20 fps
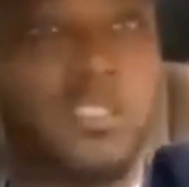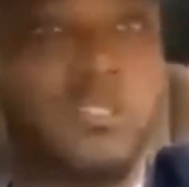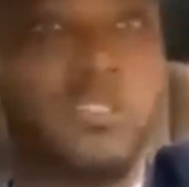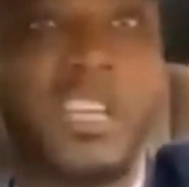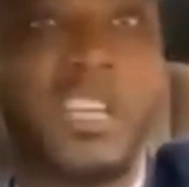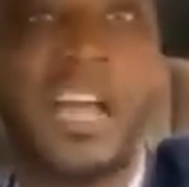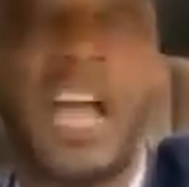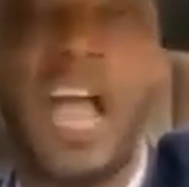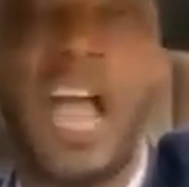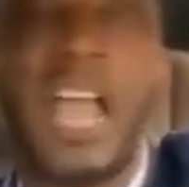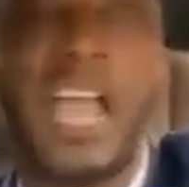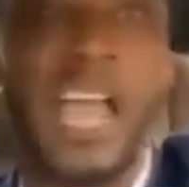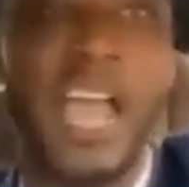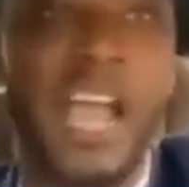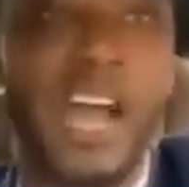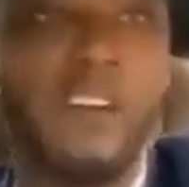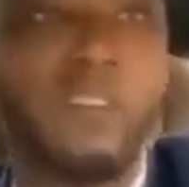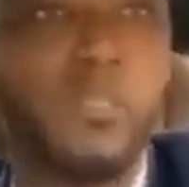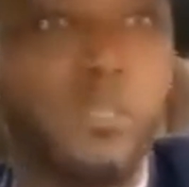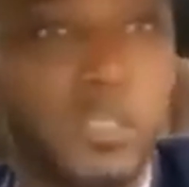going to become a
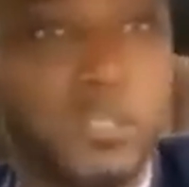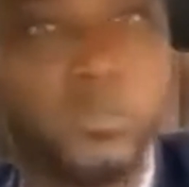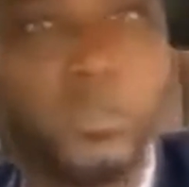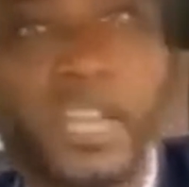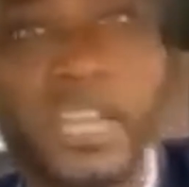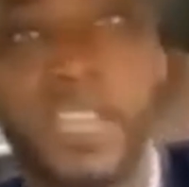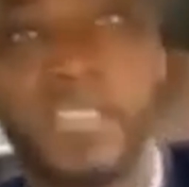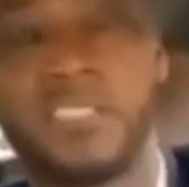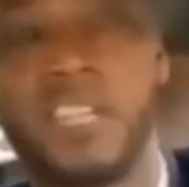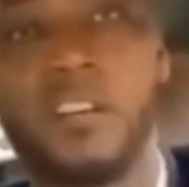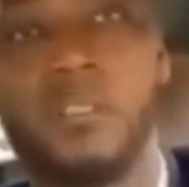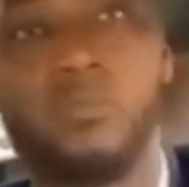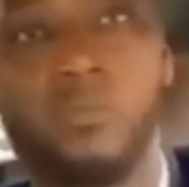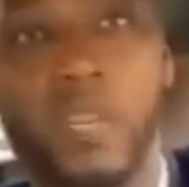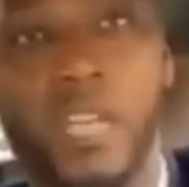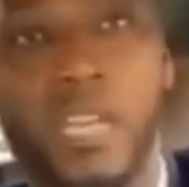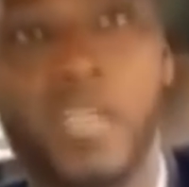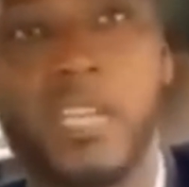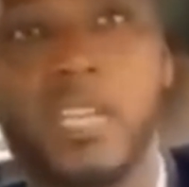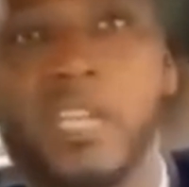homosexual.
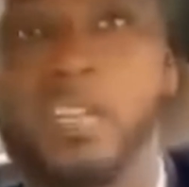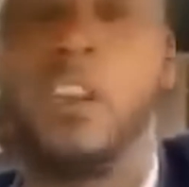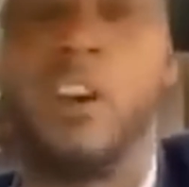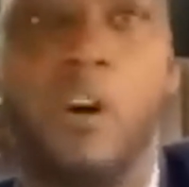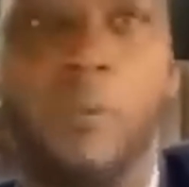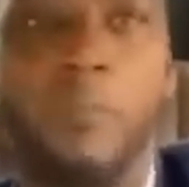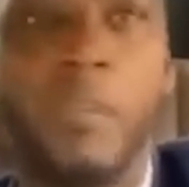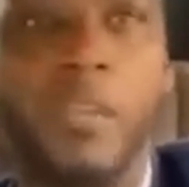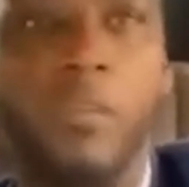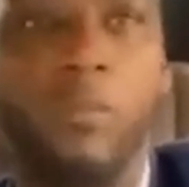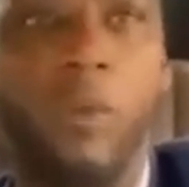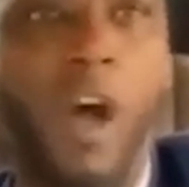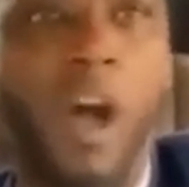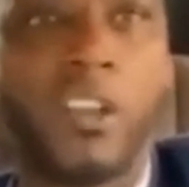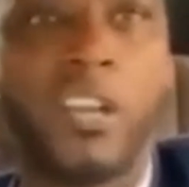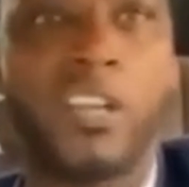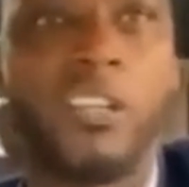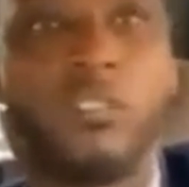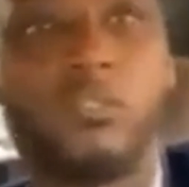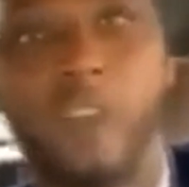He's out of his rabbit
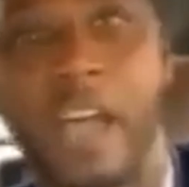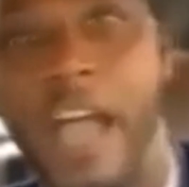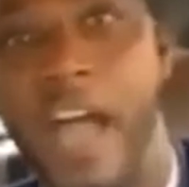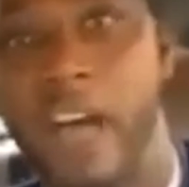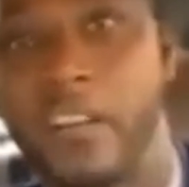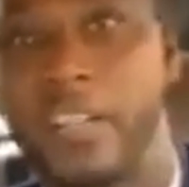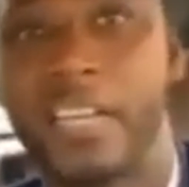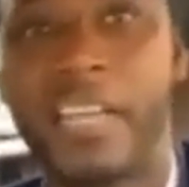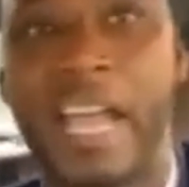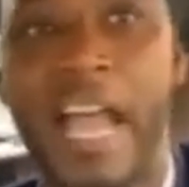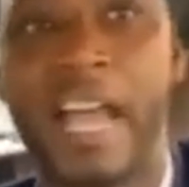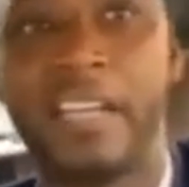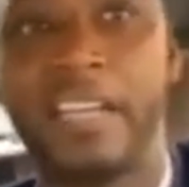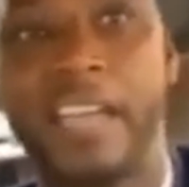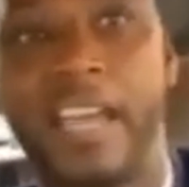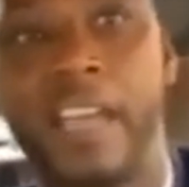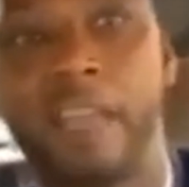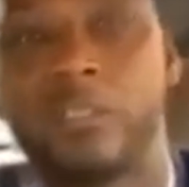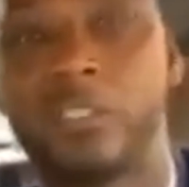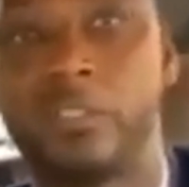ass mind.
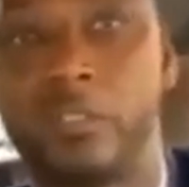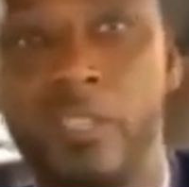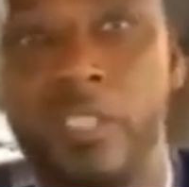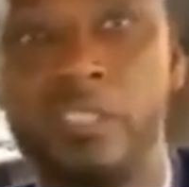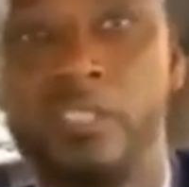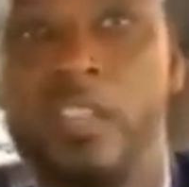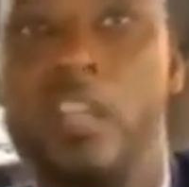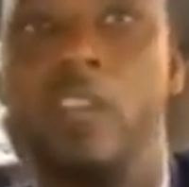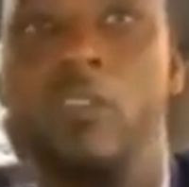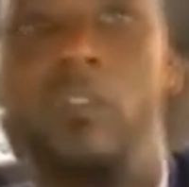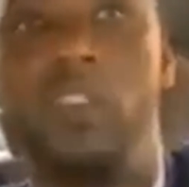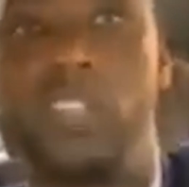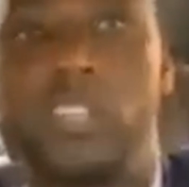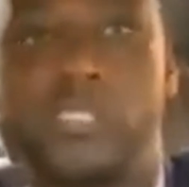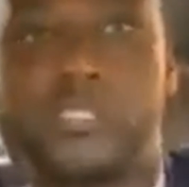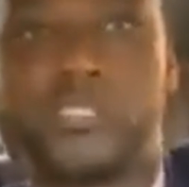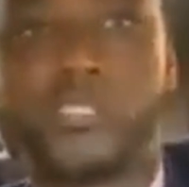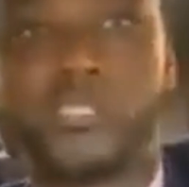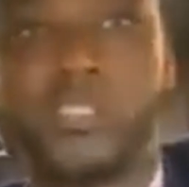This nigga